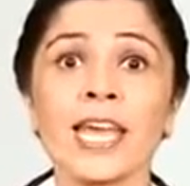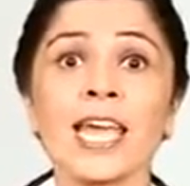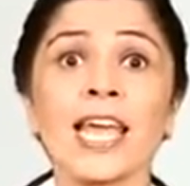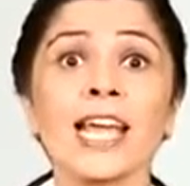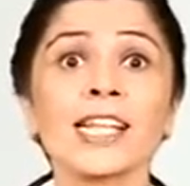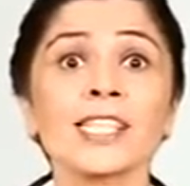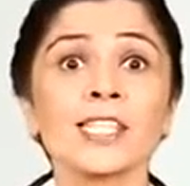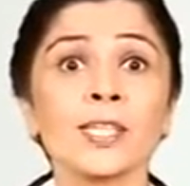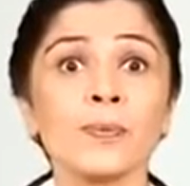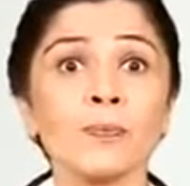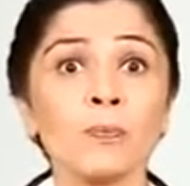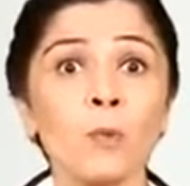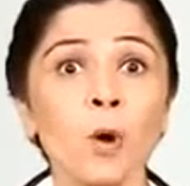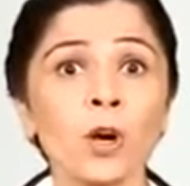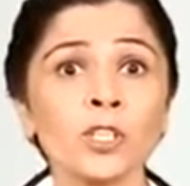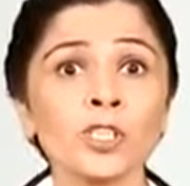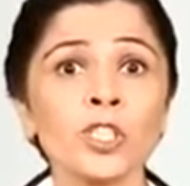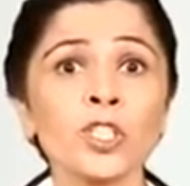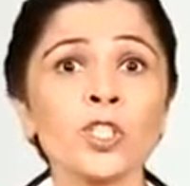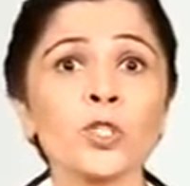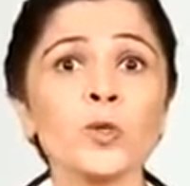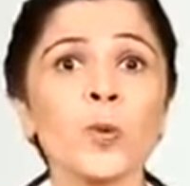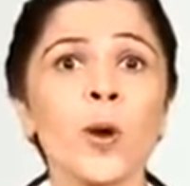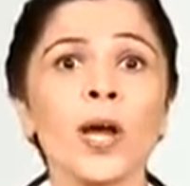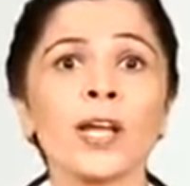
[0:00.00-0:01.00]
It's
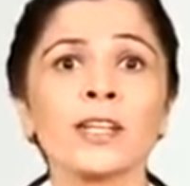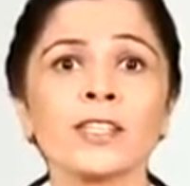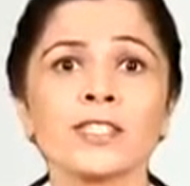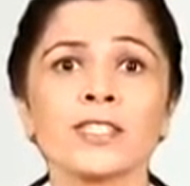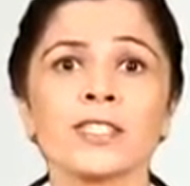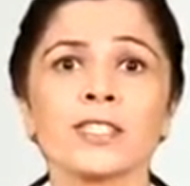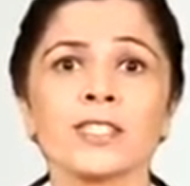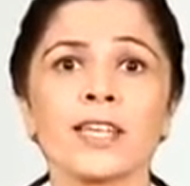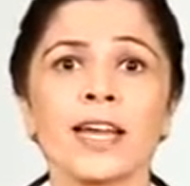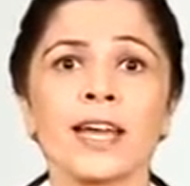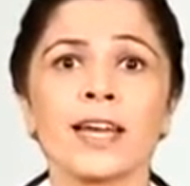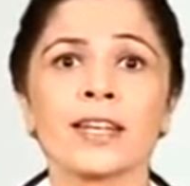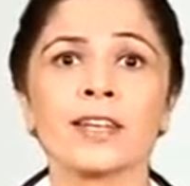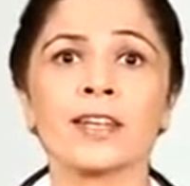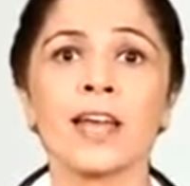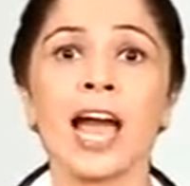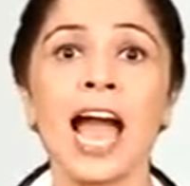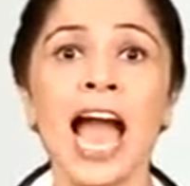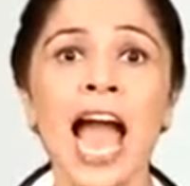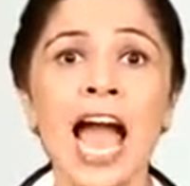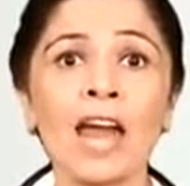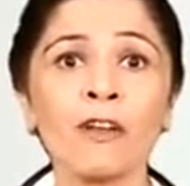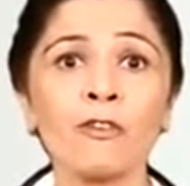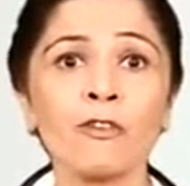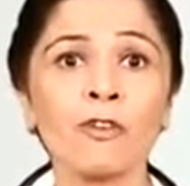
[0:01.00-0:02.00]
important to understand
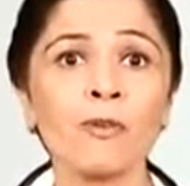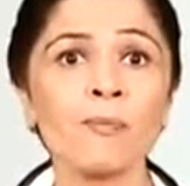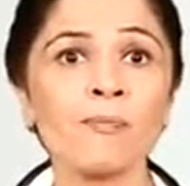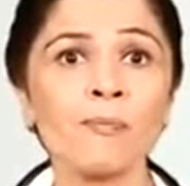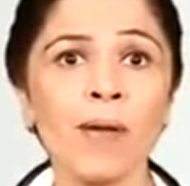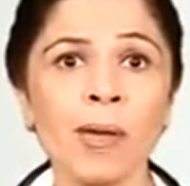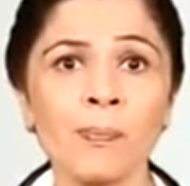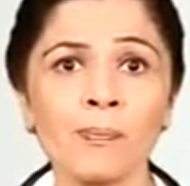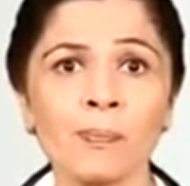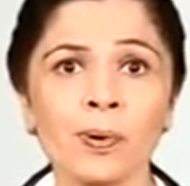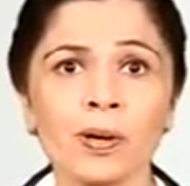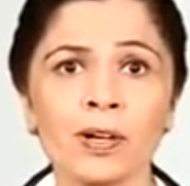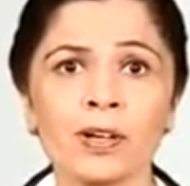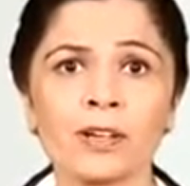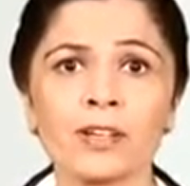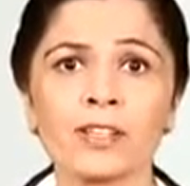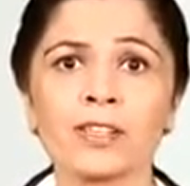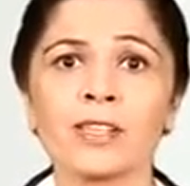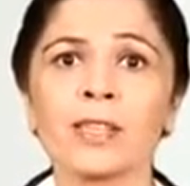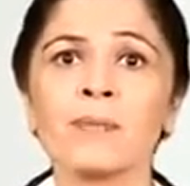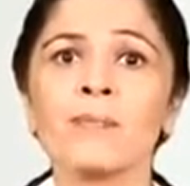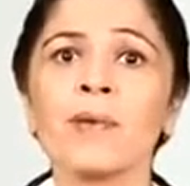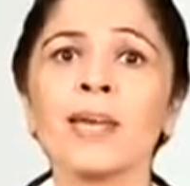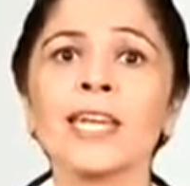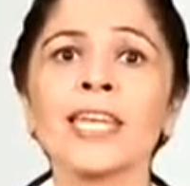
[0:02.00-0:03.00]
and remember
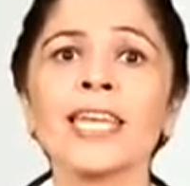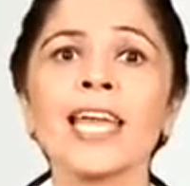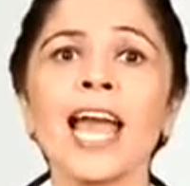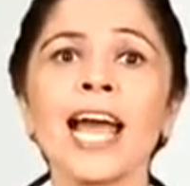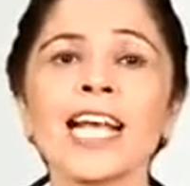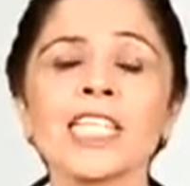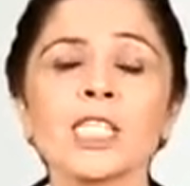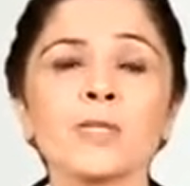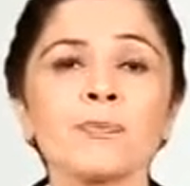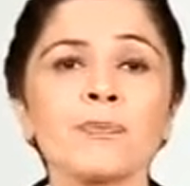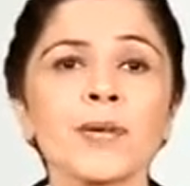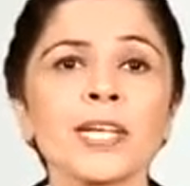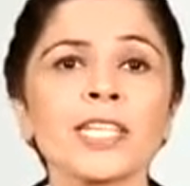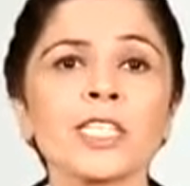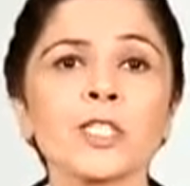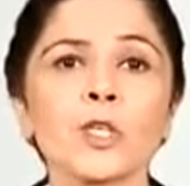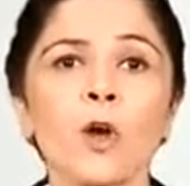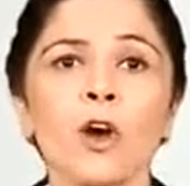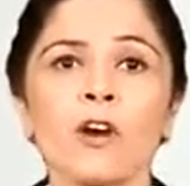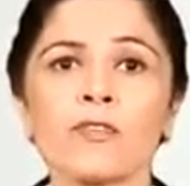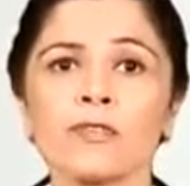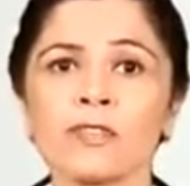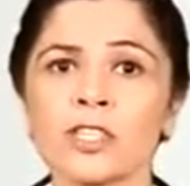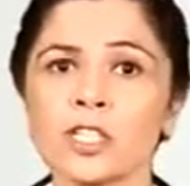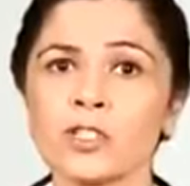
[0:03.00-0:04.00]
the many aspects
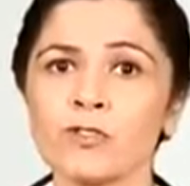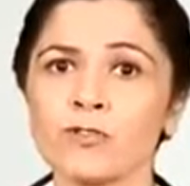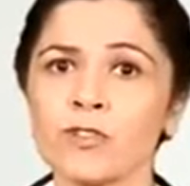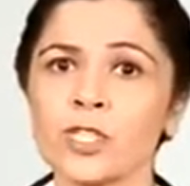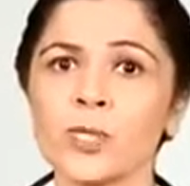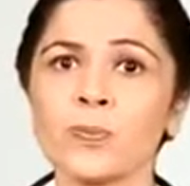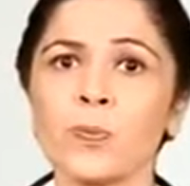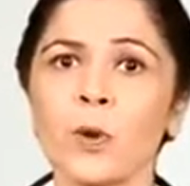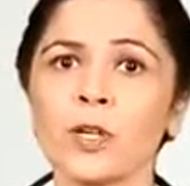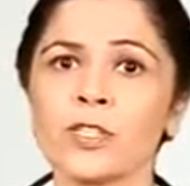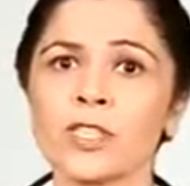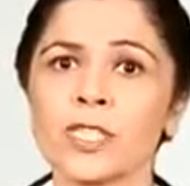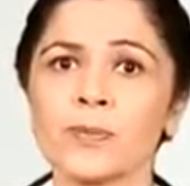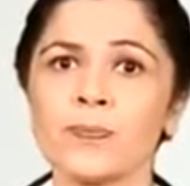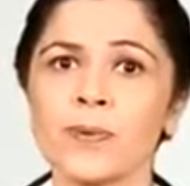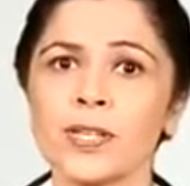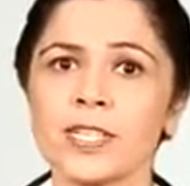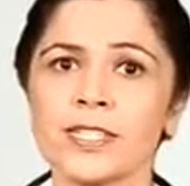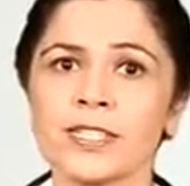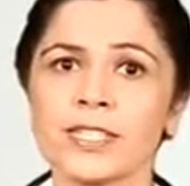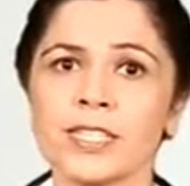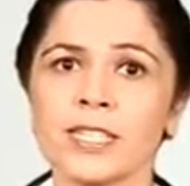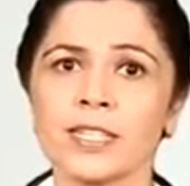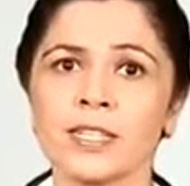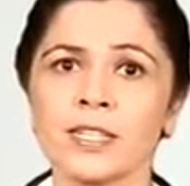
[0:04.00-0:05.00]
of this
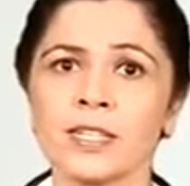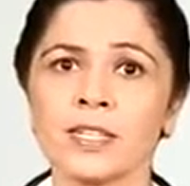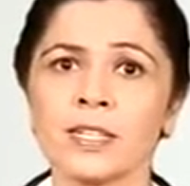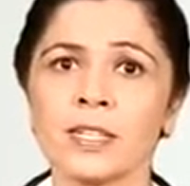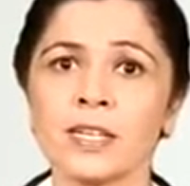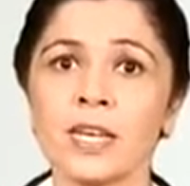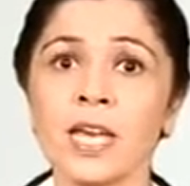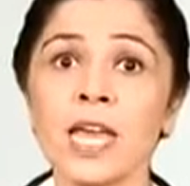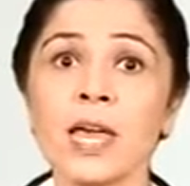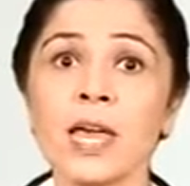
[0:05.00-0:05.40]
responsibility.